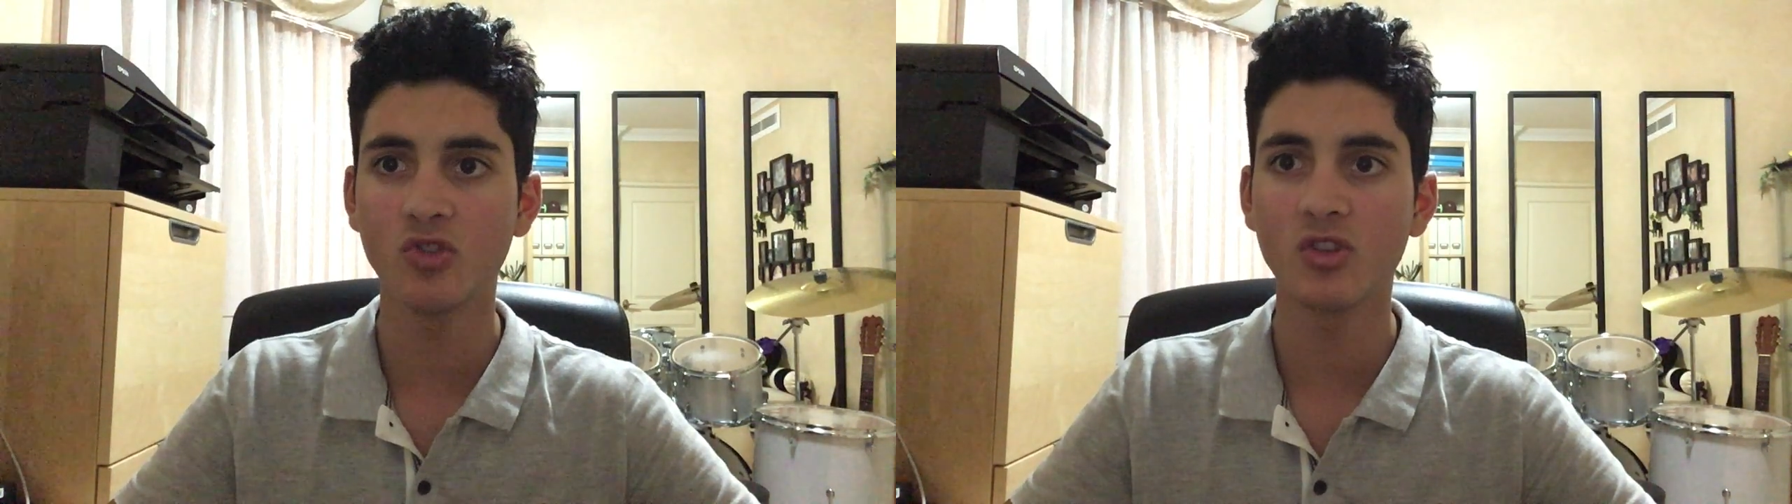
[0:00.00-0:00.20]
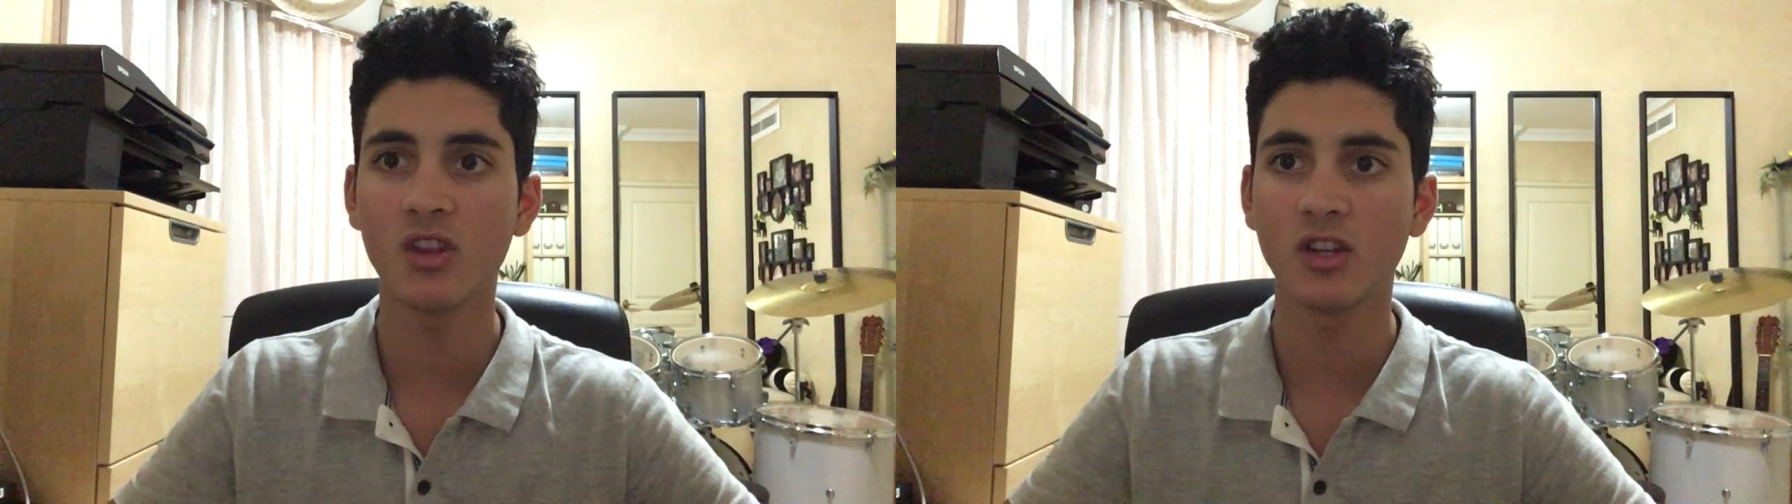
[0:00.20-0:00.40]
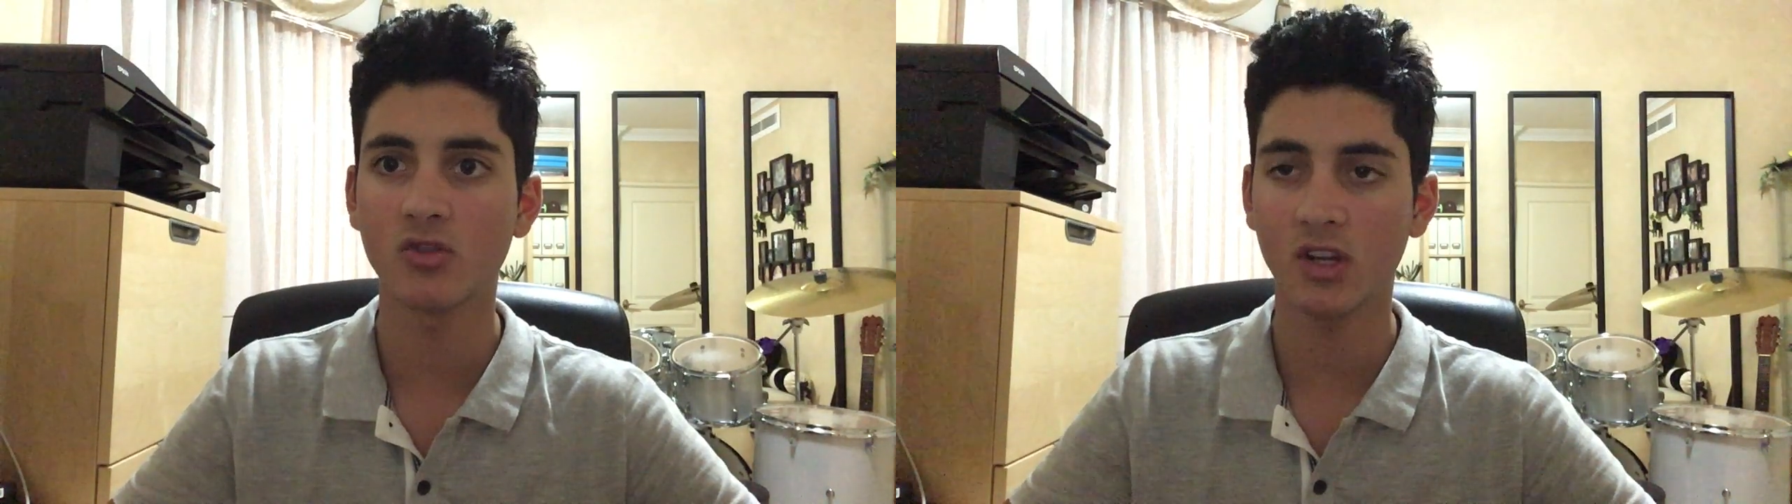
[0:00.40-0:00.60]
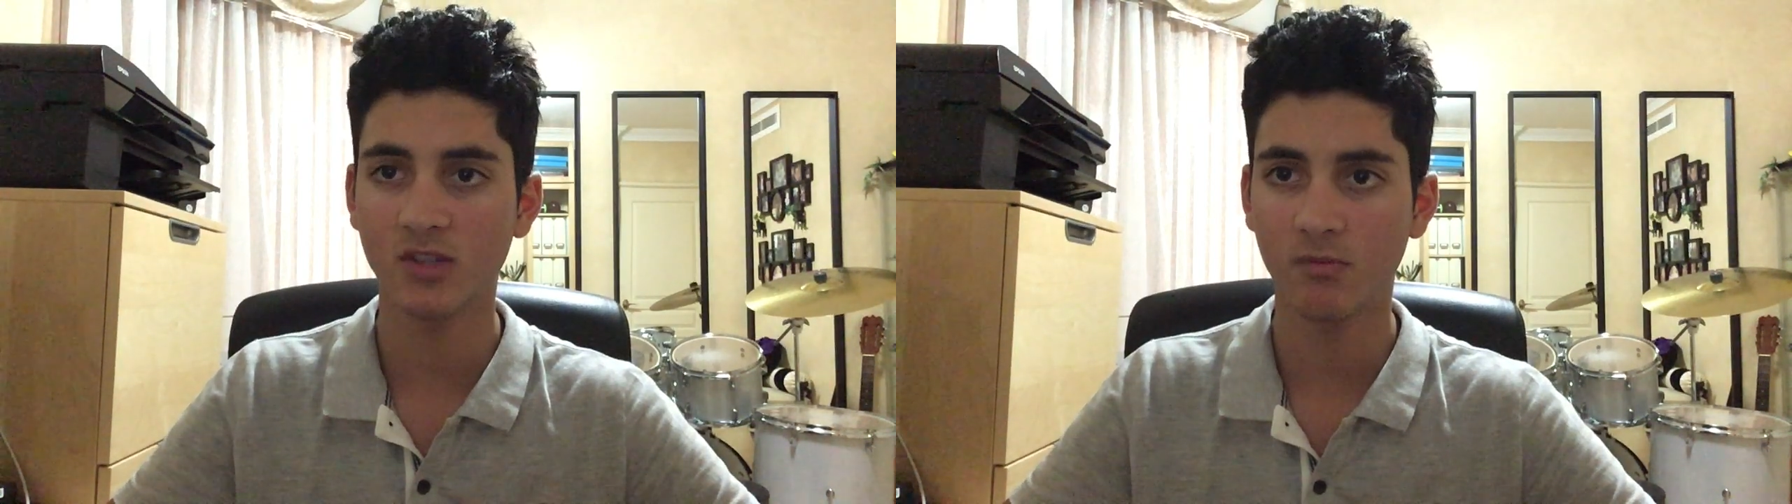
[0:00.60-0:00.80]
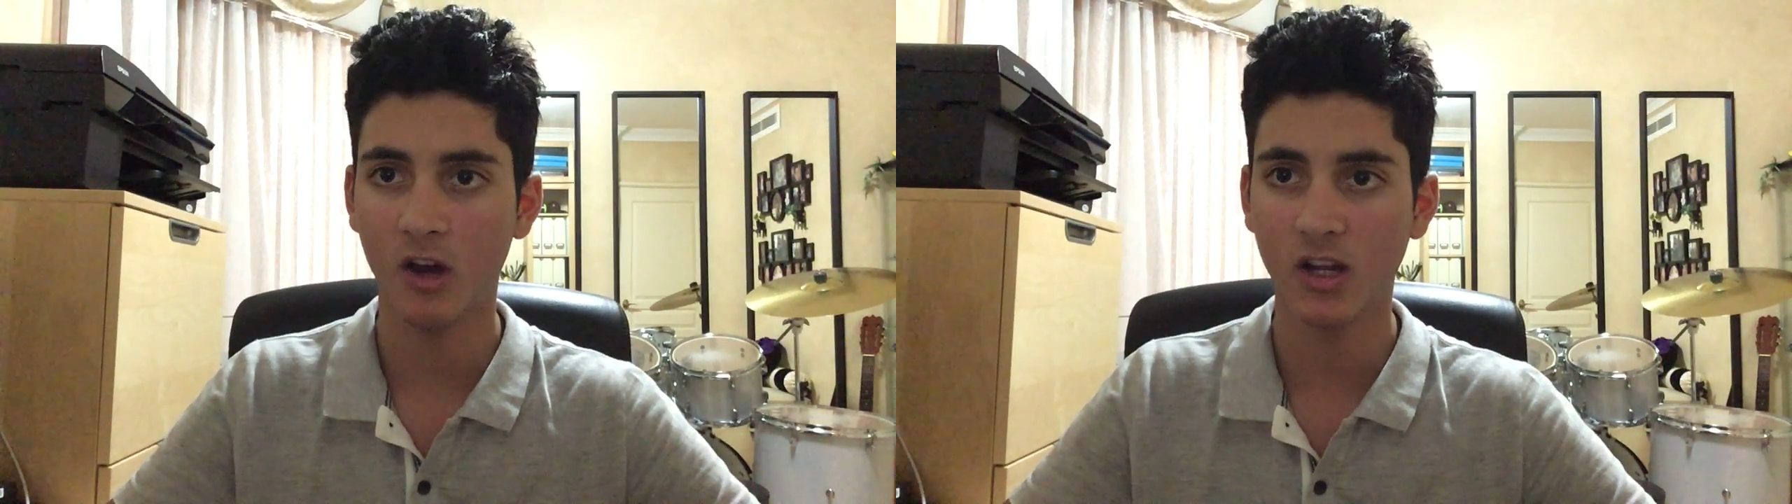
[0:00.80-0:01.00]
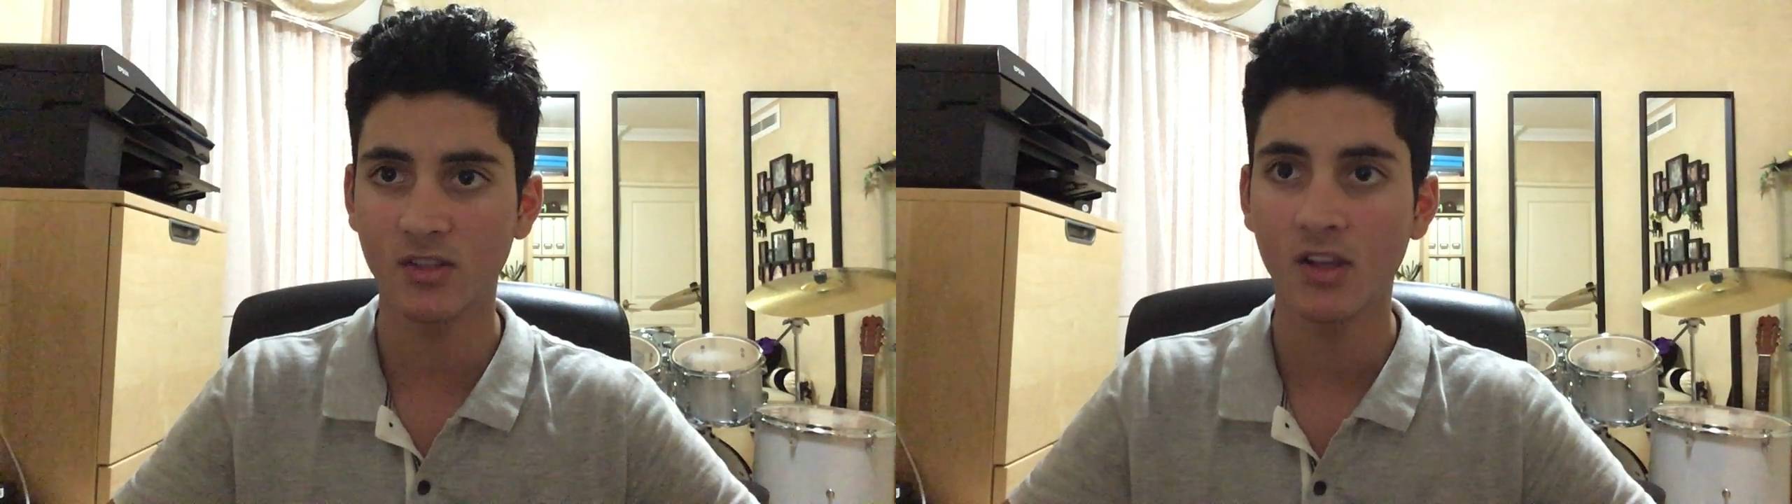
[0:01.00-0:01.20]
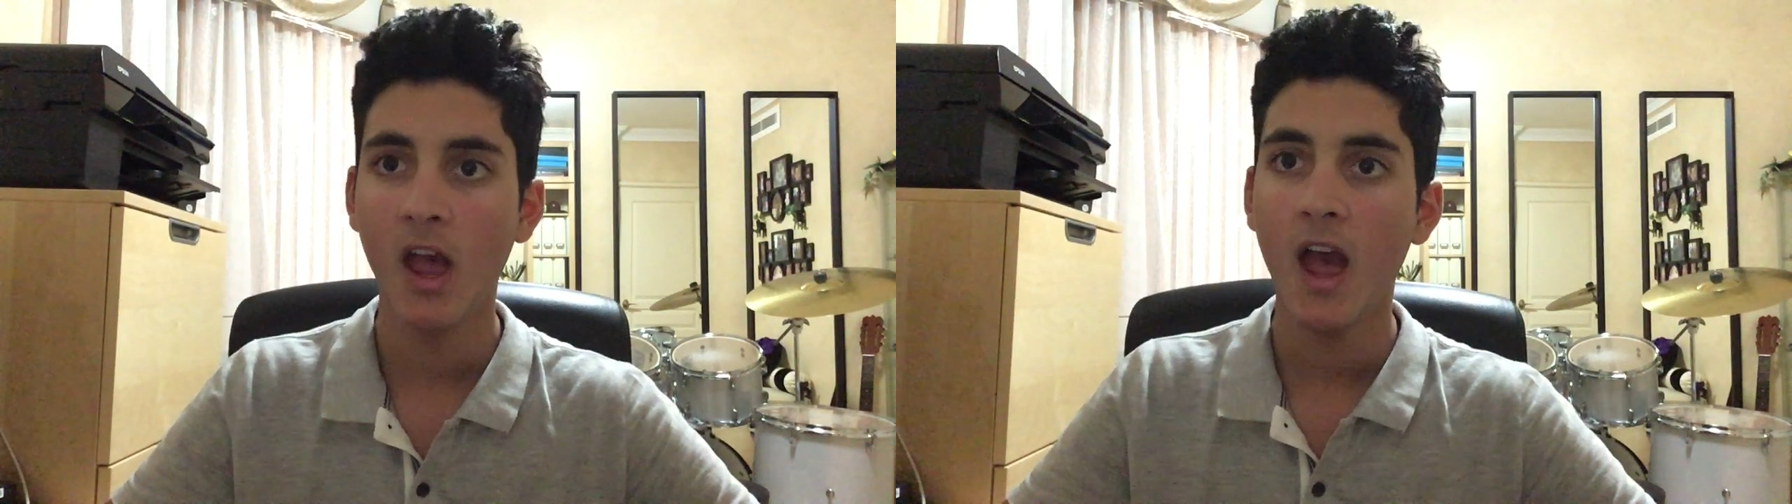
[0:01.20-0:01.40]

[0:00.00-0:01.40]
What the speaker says: to the drinks breaks.